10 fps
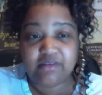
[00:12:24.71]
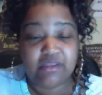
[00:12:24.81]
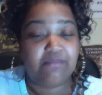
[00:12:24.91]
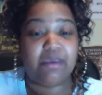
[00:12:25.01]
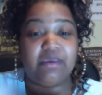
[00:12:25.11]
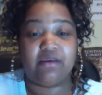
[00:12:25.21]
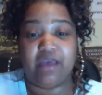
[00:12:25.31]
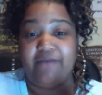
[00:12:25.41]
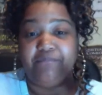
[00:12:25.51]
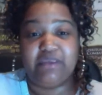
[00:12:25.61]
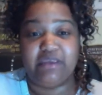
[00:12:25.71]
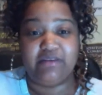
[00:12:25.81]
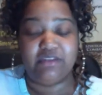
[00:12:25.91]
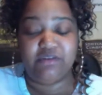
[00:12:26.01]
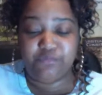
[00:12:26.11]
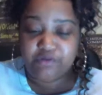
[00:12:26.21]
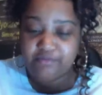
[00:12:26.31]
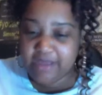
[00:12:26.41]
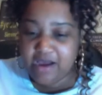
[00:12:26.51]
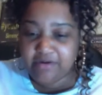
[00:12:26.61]
They may have been indifferent
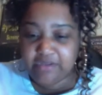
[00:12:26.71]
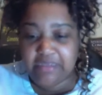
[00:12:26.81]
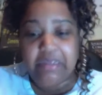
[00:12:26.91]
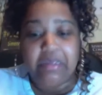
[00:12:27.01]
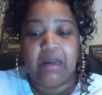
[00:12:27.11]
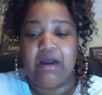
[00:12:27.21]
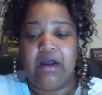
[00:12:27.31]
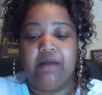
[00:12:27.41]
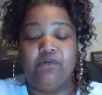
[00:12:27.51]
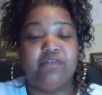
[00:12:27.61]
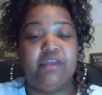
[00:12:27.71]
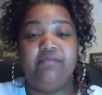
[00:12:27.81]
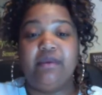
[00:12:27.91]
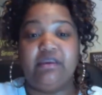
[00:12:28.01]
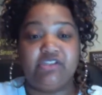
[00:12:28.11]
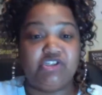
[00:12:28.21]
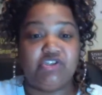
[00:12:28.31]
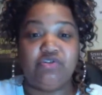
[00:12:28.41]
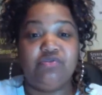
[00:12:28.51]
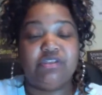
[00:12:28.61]
about it, or they may
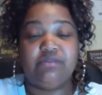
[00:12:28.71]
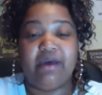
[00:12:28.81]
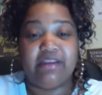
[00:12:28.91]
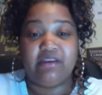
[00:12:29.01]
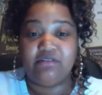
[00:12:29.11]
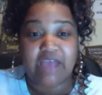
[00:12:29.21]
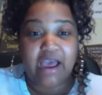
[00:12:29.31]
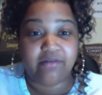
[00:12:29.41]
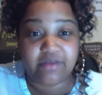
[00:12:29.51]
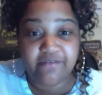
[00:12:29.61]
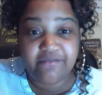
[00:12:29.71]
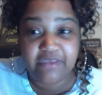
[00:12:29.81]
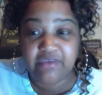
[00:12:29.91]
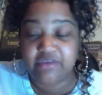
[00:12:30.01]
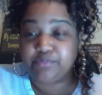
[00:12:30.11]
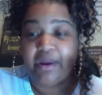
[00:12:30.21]
just use somebody else out of convenience.